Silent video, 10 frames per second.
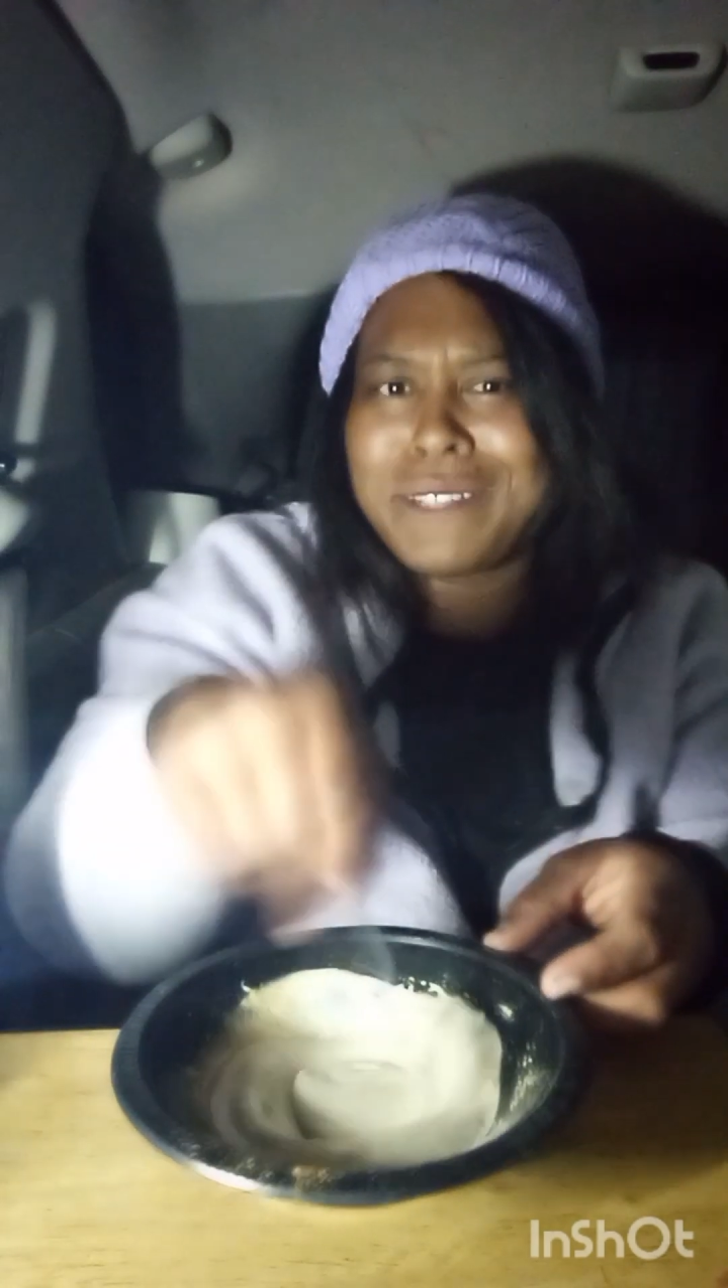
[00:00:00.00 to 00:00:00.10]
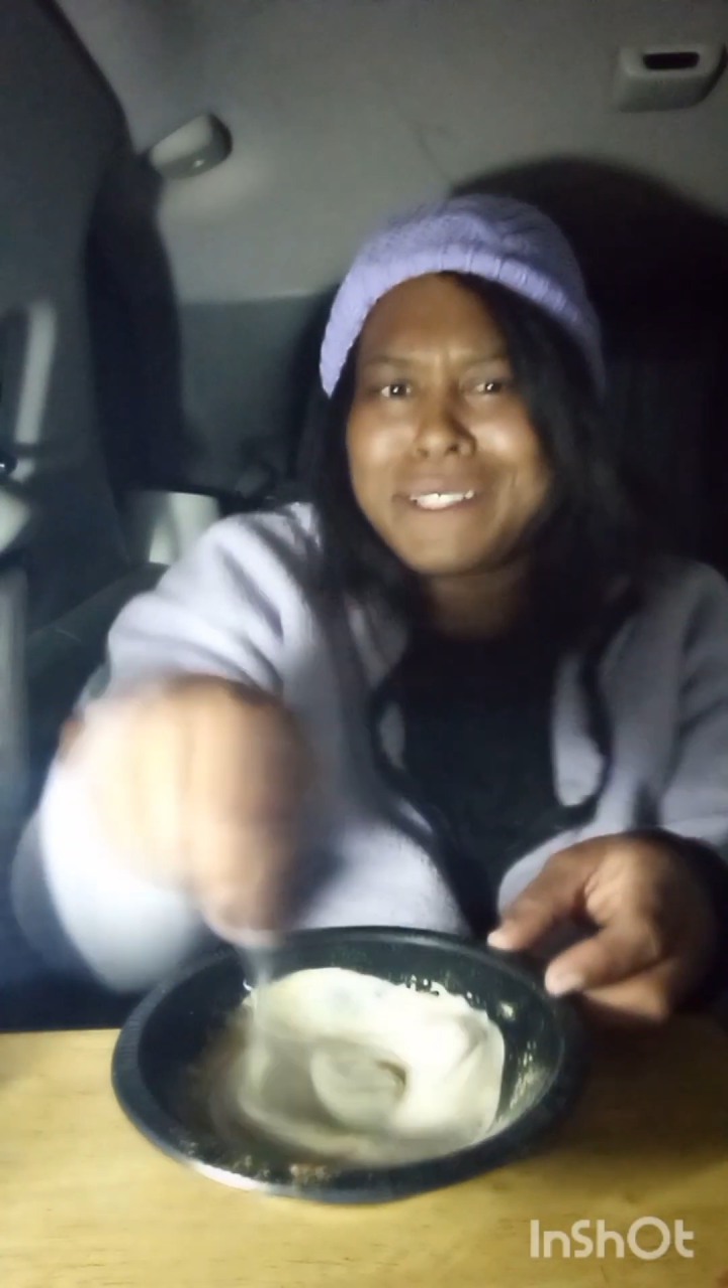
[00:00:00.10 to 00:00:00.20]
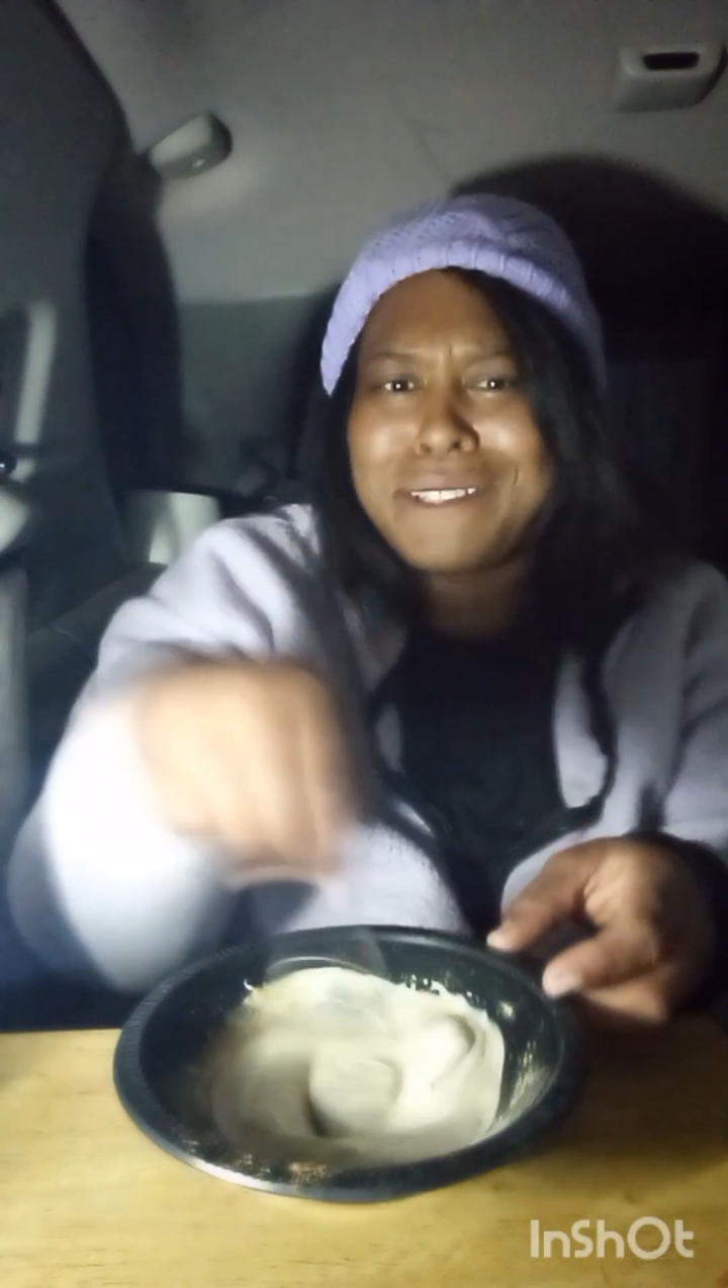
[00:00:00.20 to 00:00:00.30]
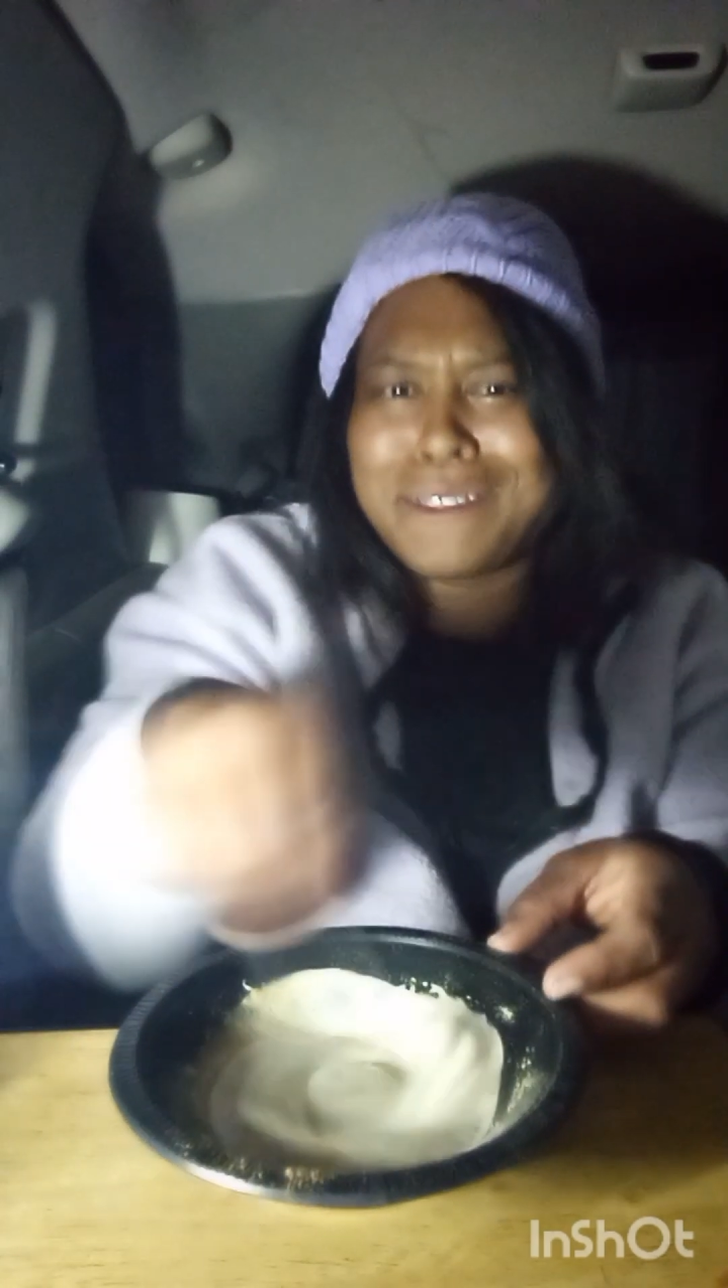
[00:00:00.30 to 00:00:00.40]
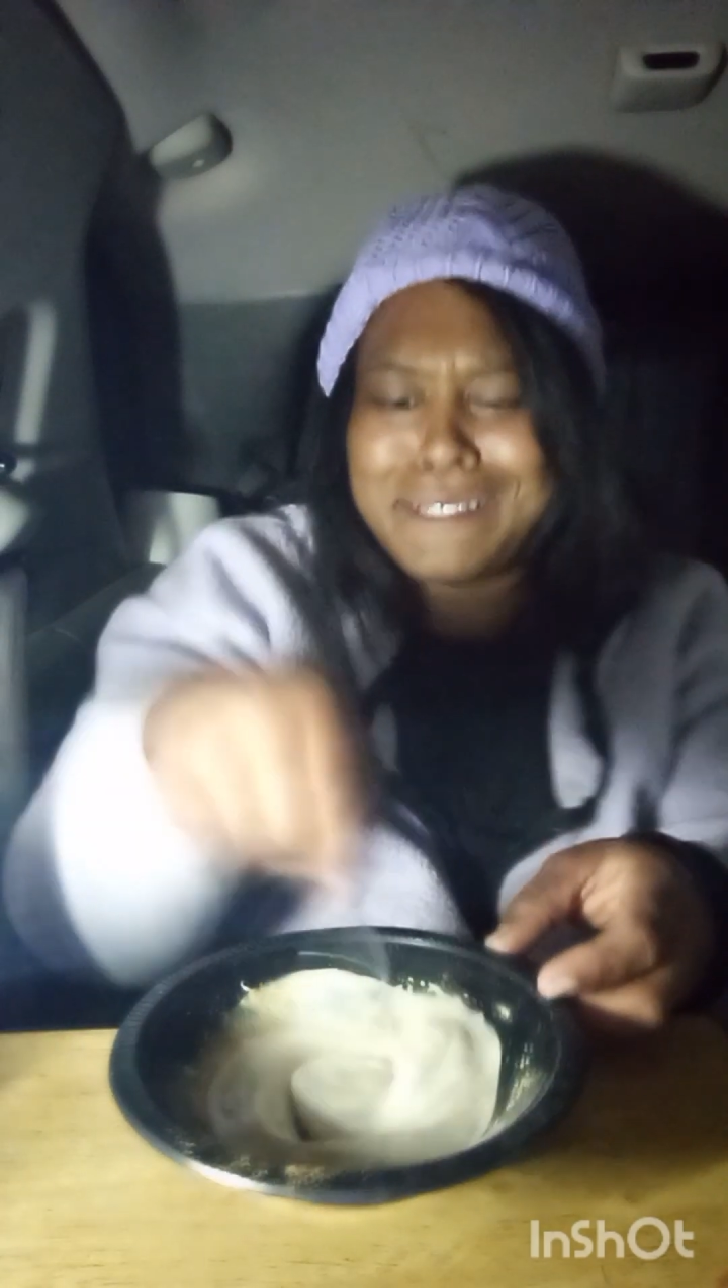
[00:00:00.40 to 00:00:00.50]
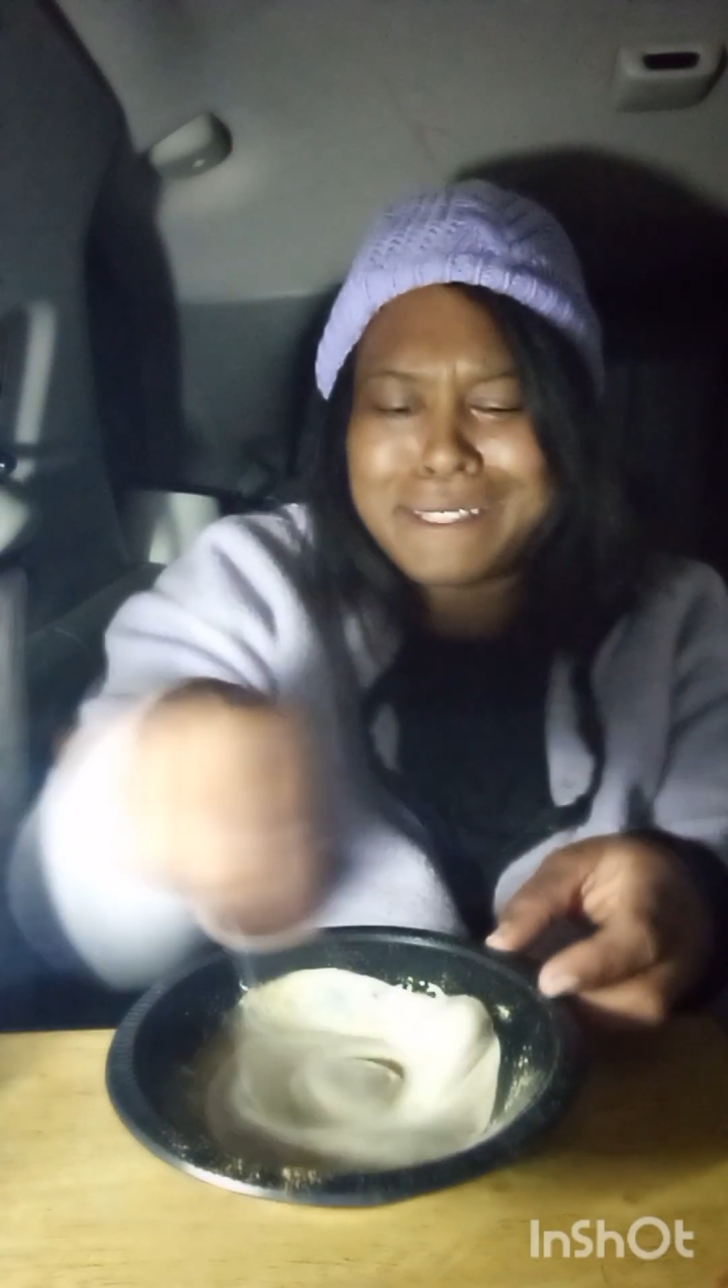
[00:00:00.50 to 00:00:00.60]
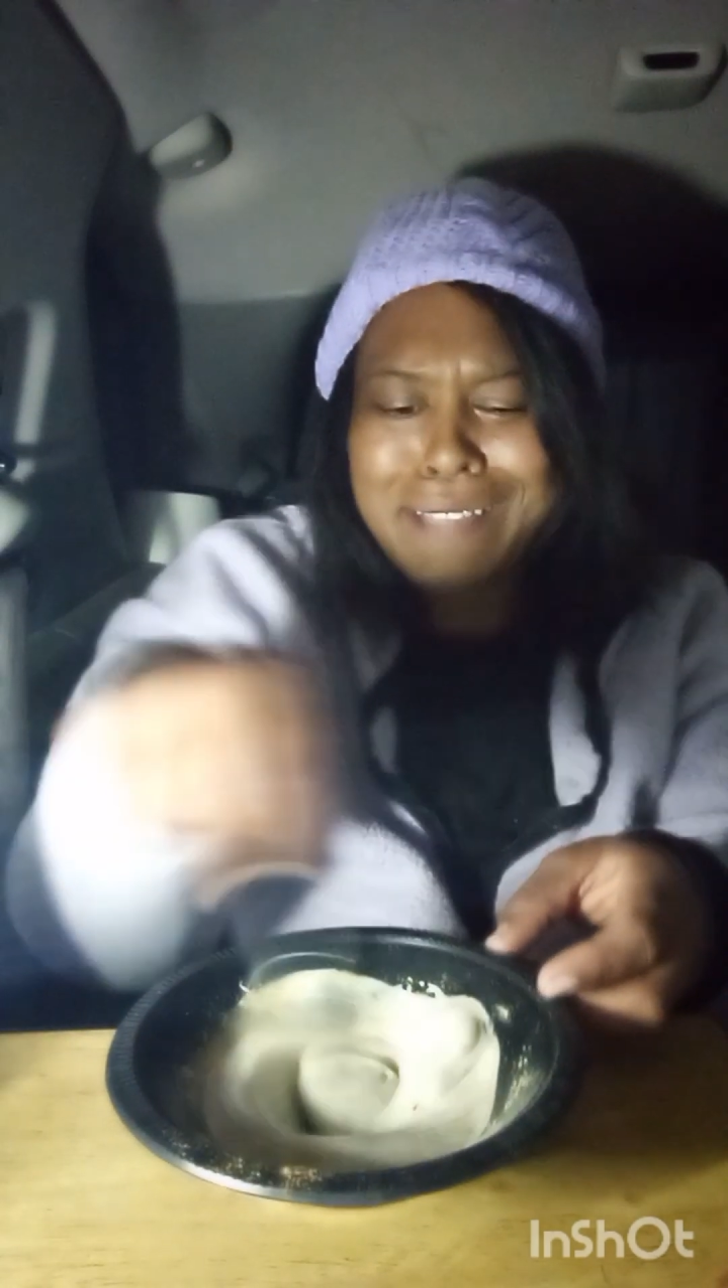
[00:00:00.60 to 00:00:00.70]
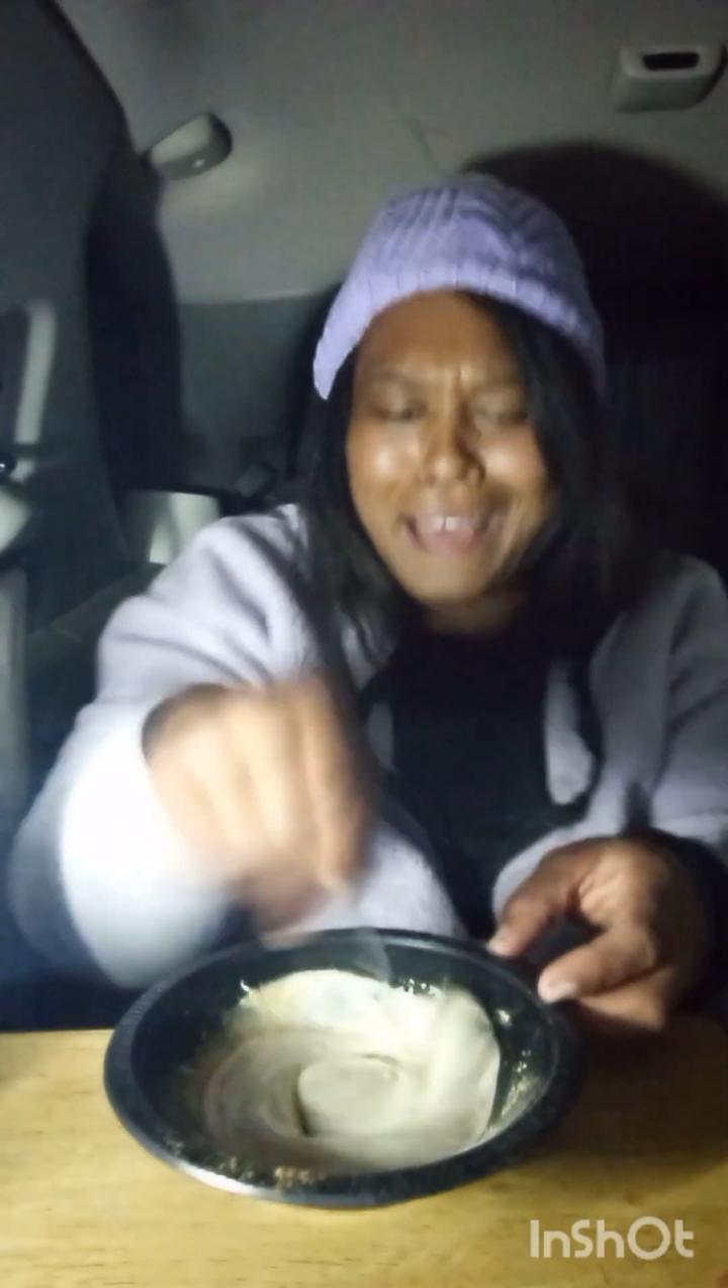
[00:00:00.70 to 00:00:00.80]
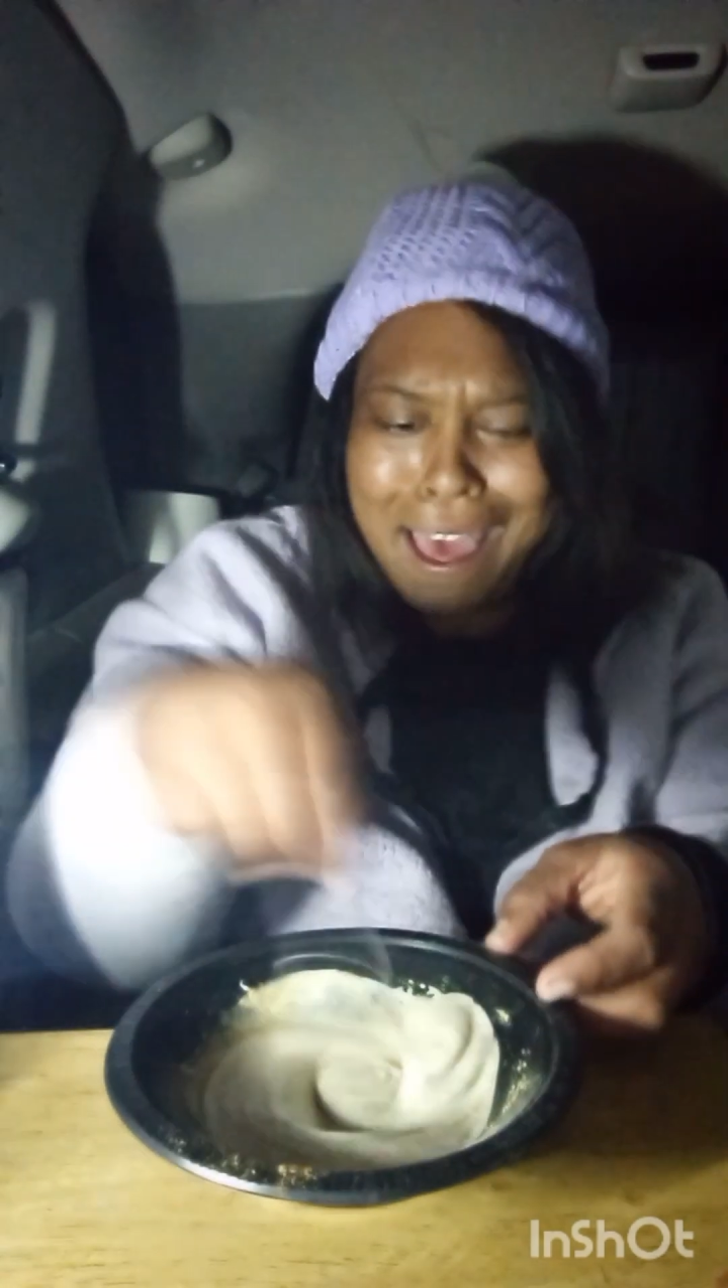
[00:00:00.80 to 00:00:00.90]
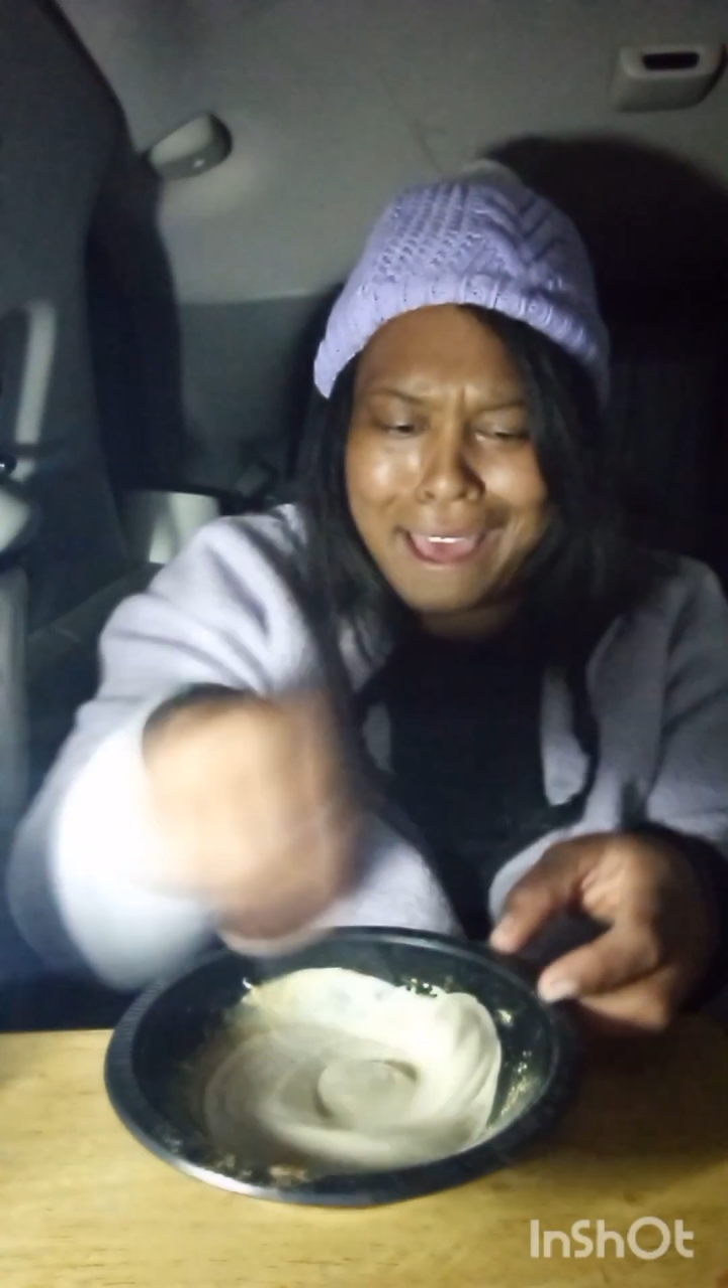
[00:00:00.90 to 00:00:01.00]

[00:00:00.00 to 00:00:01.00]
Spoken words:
this on the side.